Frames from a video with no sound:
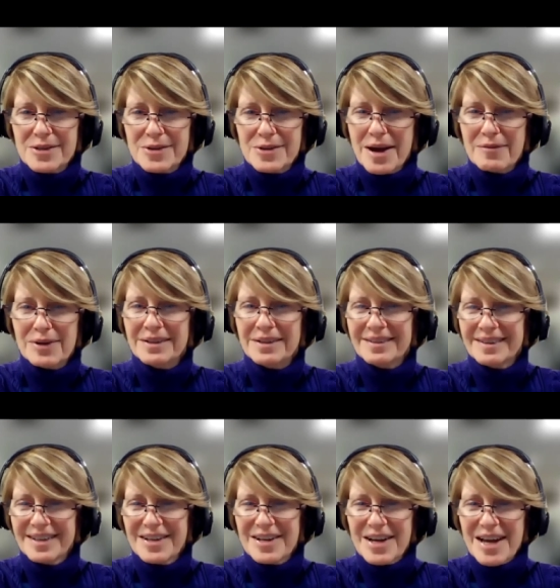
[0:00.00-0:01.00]
Do you have a
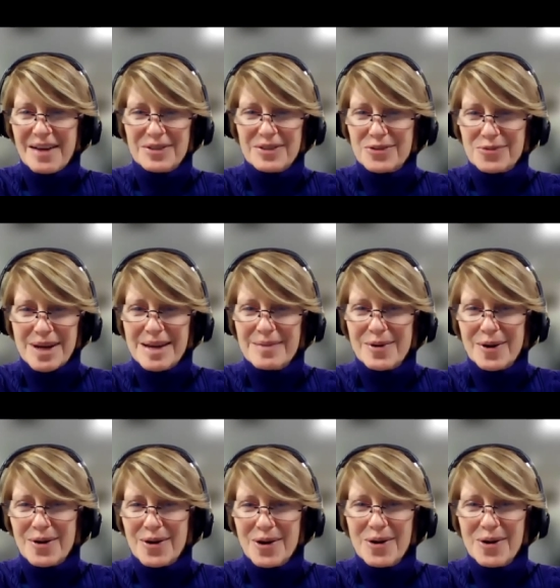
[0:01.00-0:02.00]
have a dream
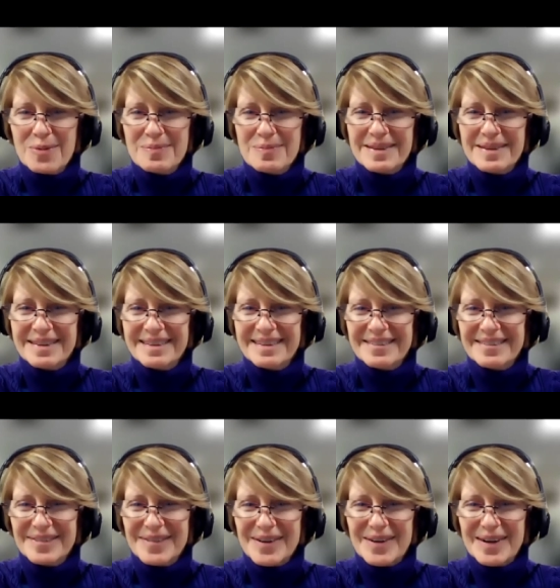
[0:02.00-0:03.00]
or a hope
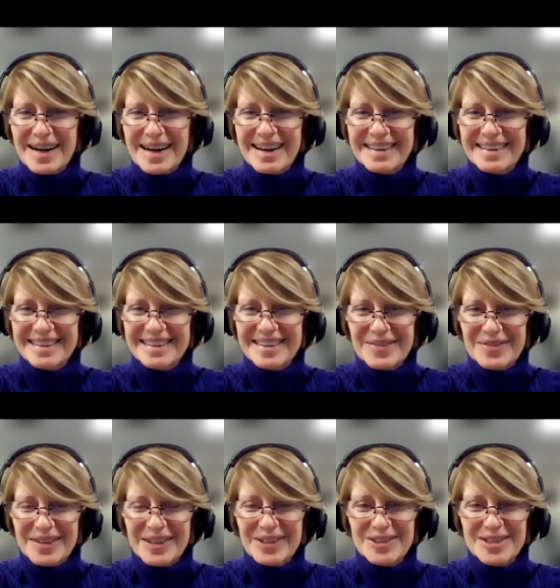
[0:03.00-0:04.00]
for uh, the
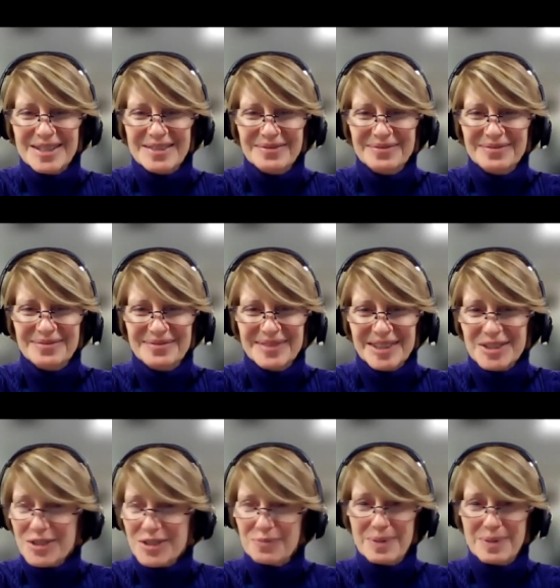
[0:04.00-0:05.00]
field?
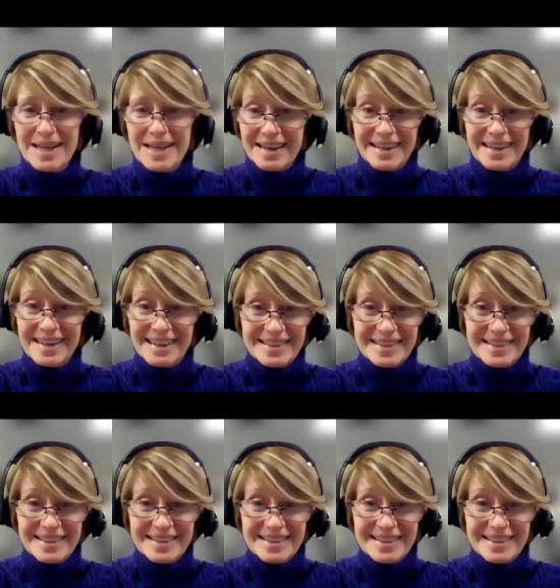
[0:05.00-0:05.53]
since you've been no, in it